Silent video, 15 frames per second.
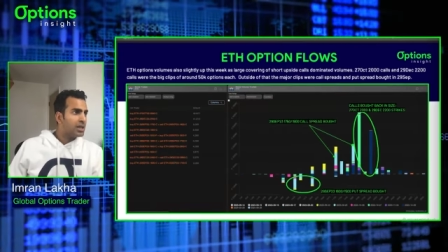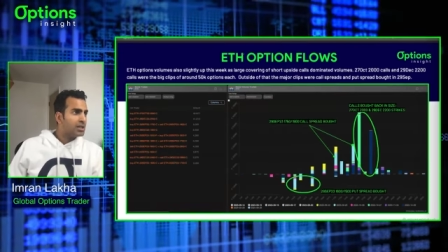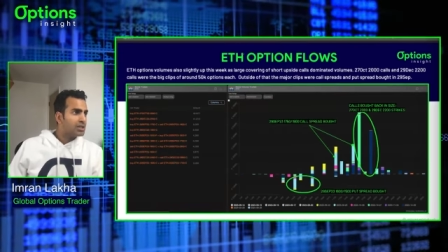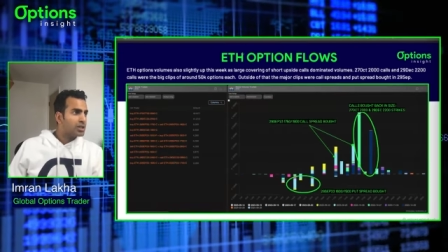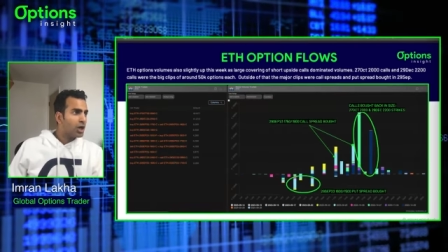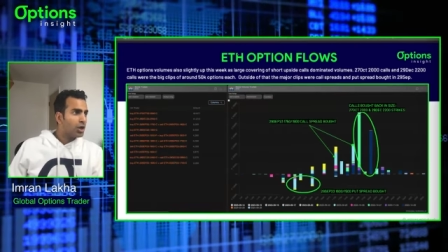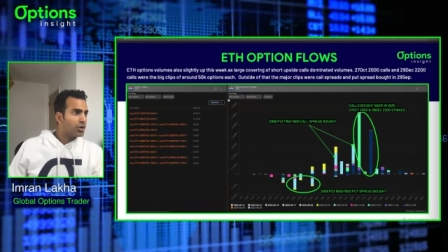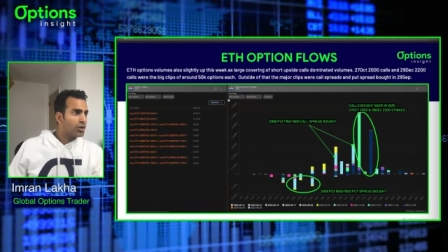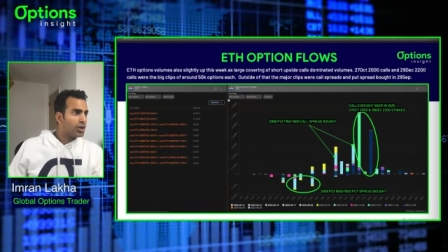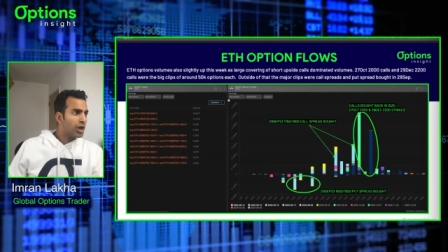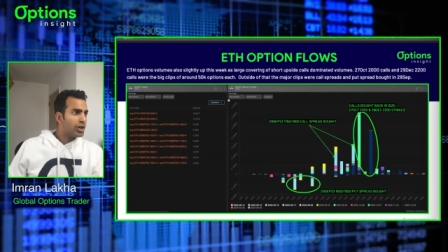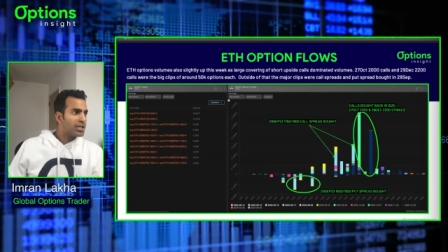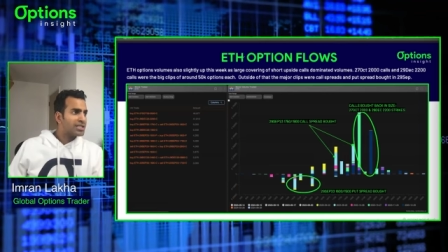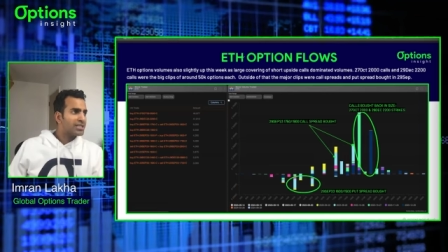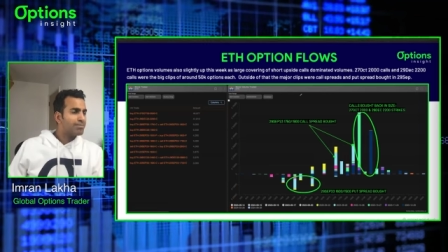So, you know,
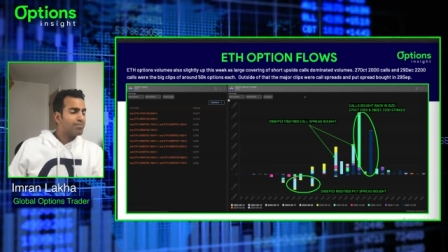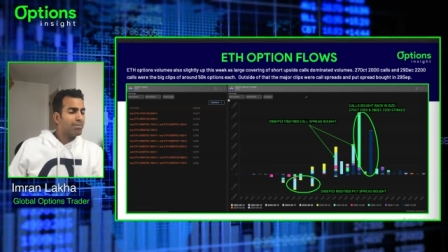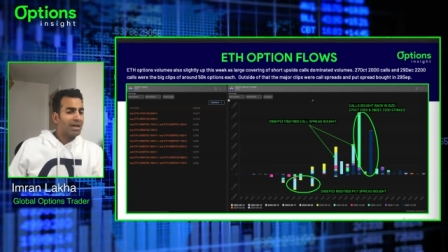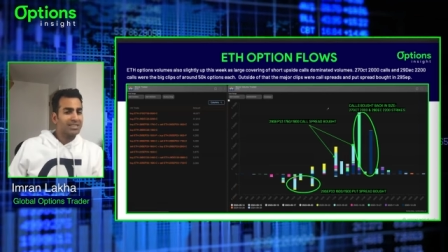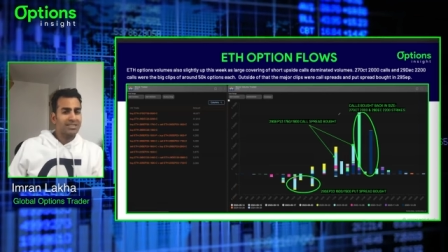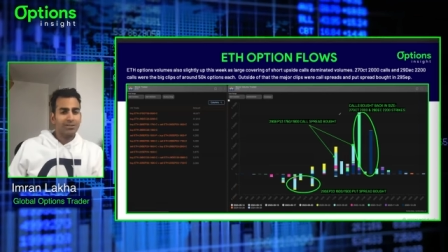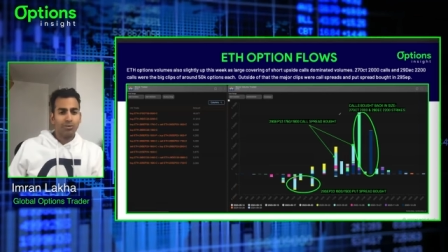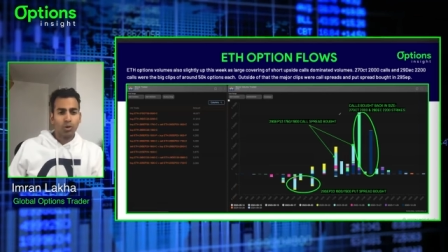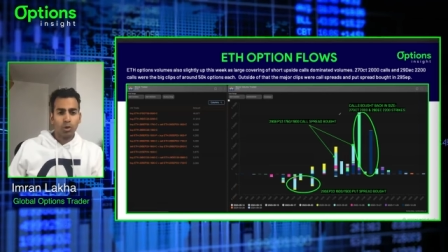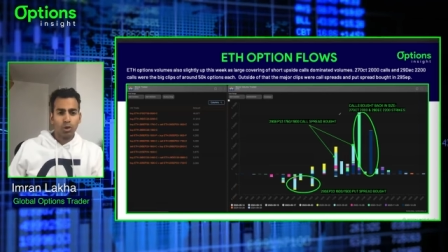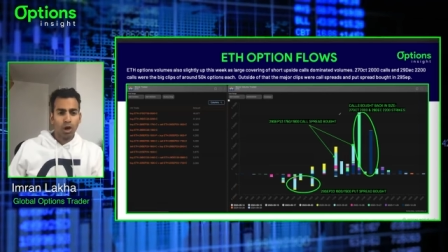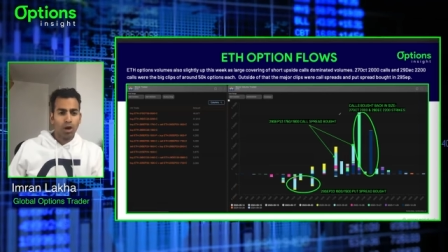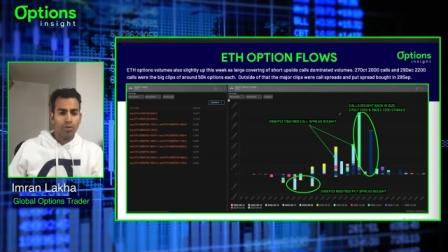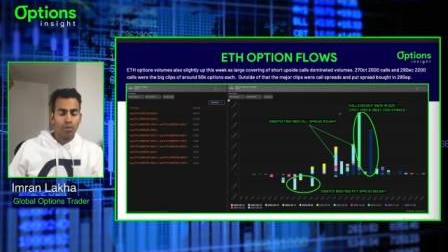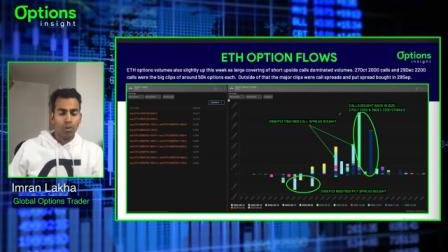there's this massive call
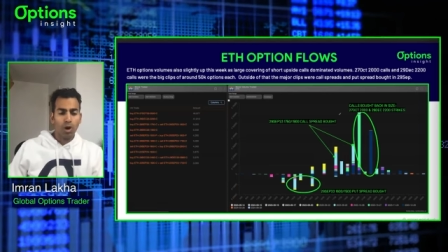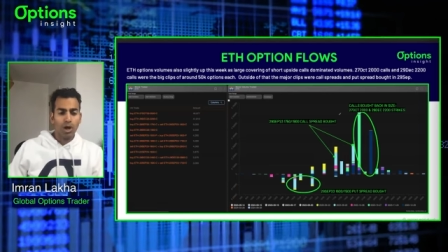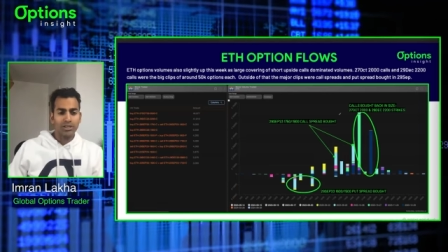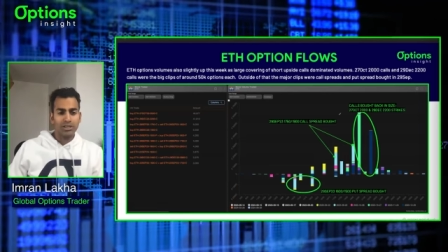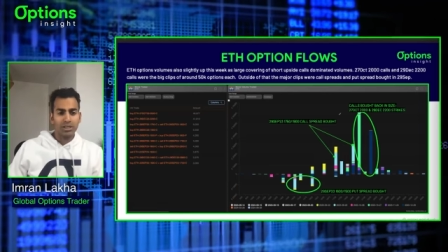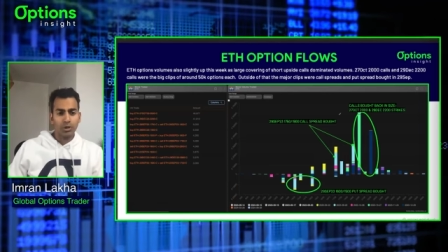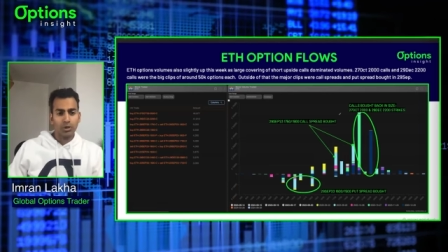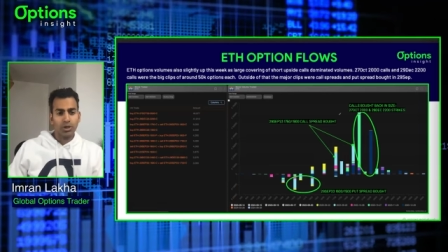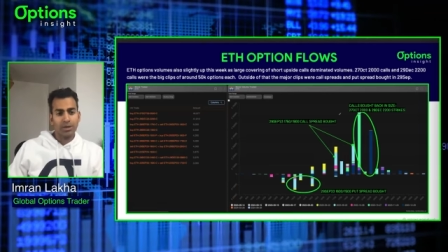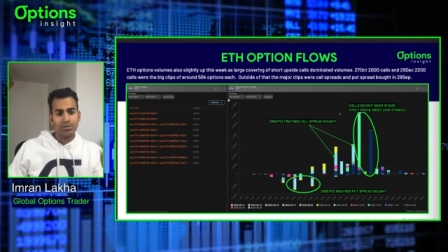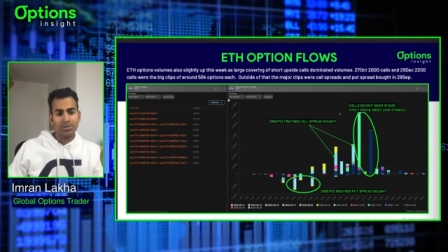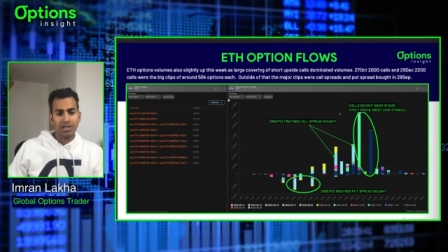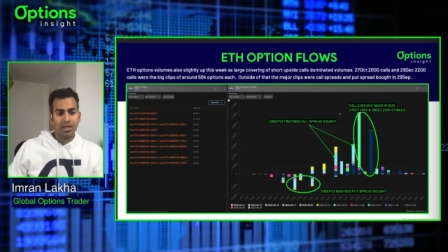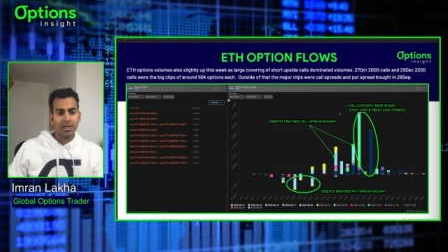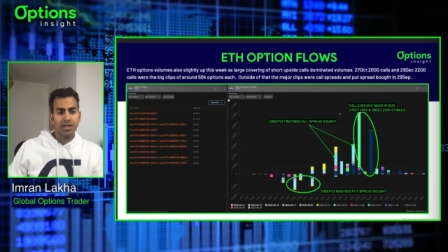overwriter who keeps
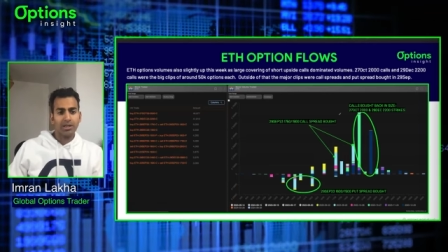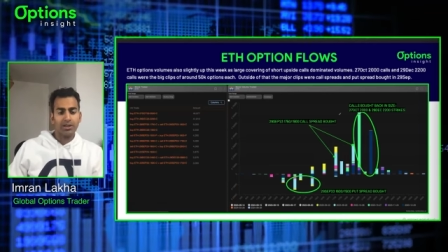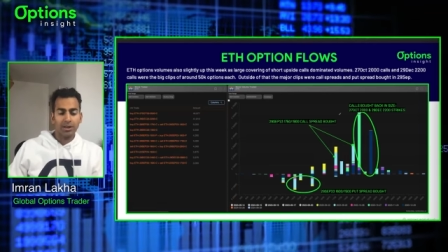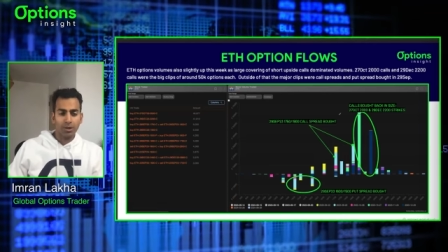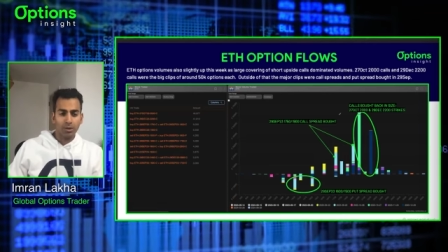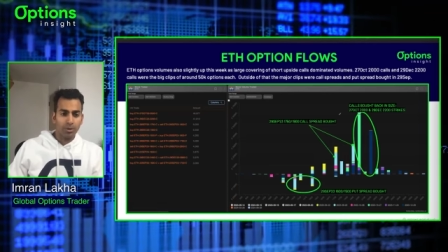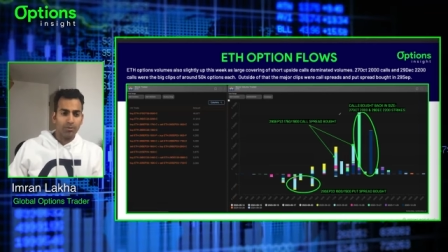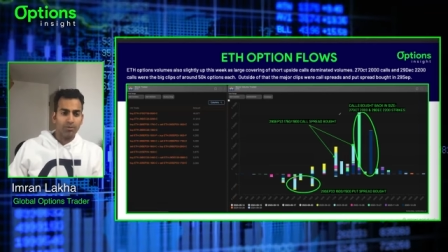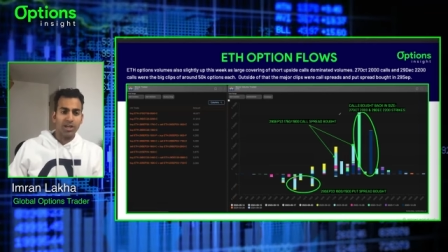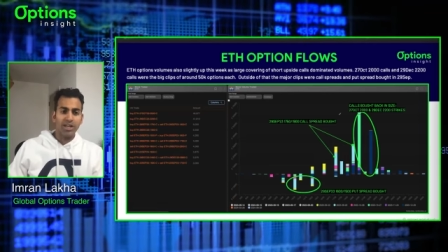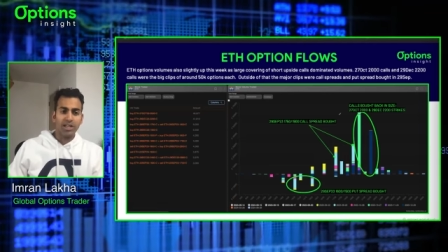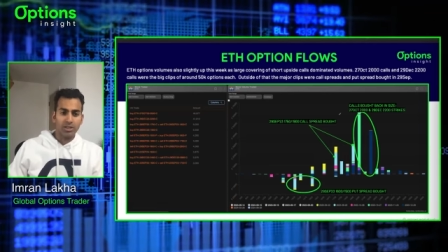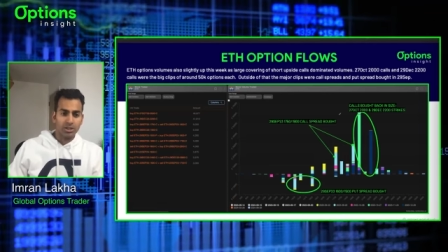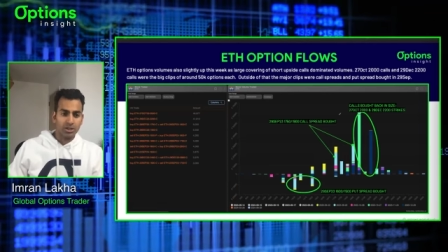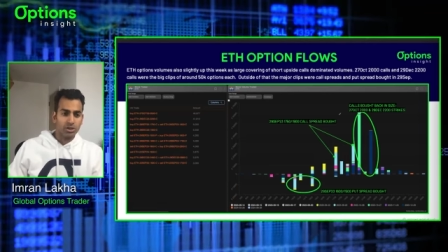selling Ethereum
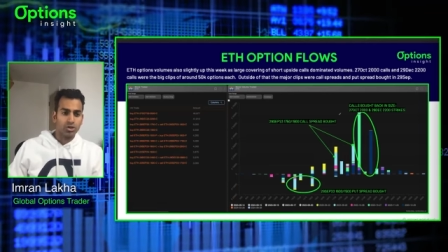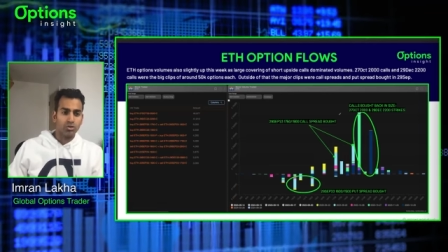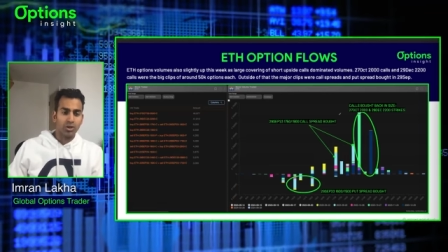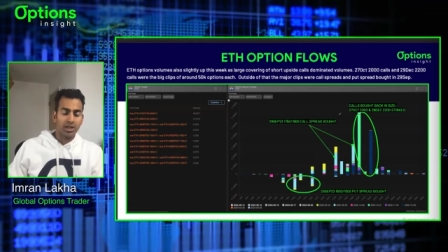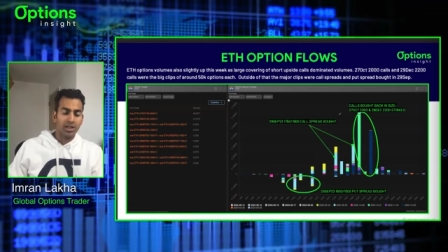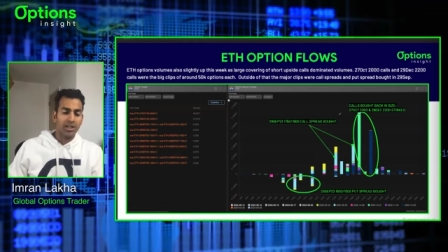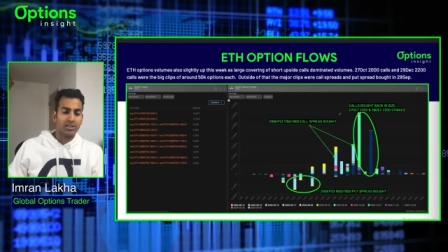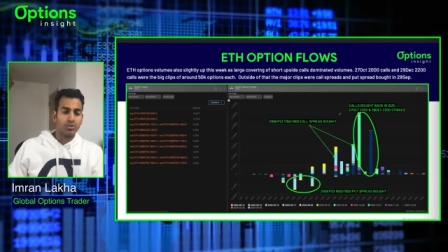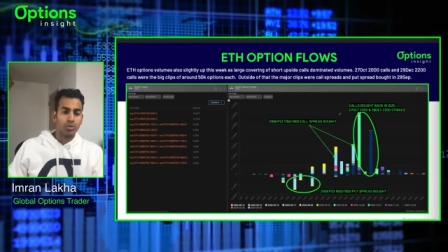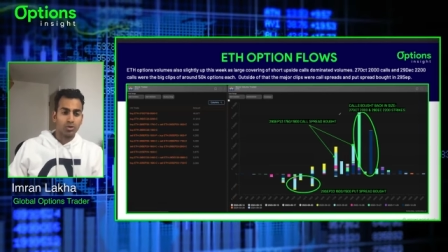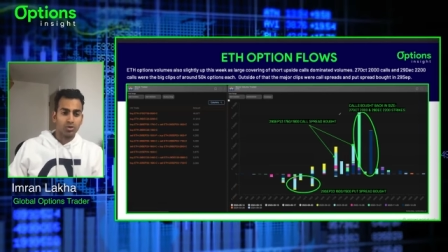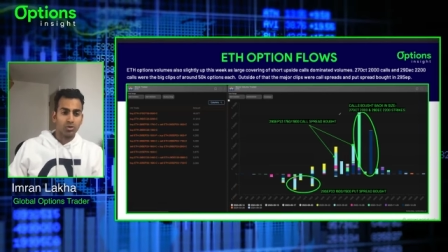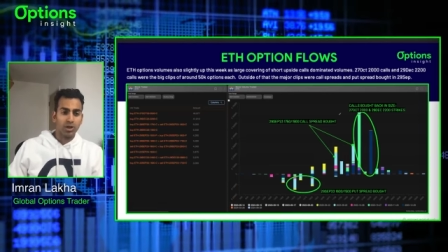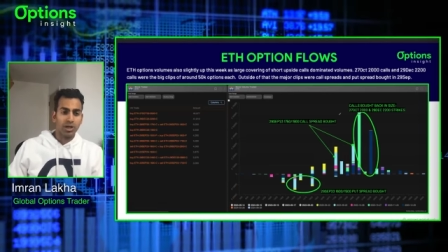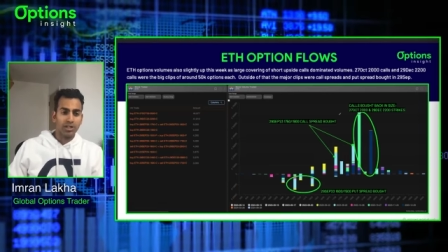Vega to the street, and that's what's
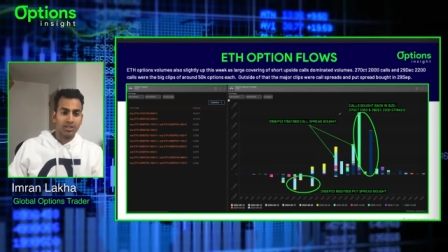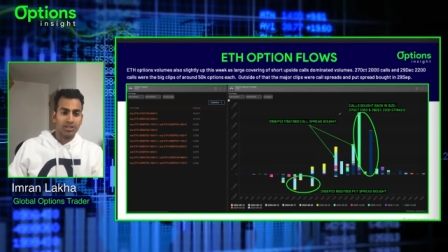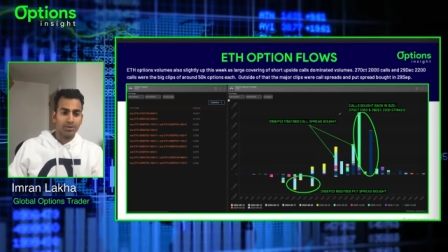creating the